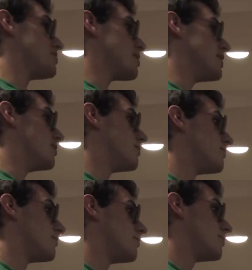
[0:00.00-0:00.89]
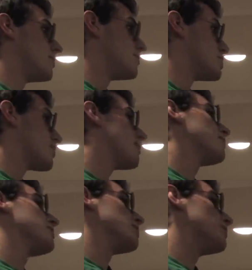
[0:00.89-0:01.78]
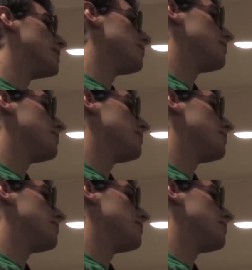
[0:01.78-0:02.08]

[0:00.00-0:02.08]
trail. I'm a trailer in the wind.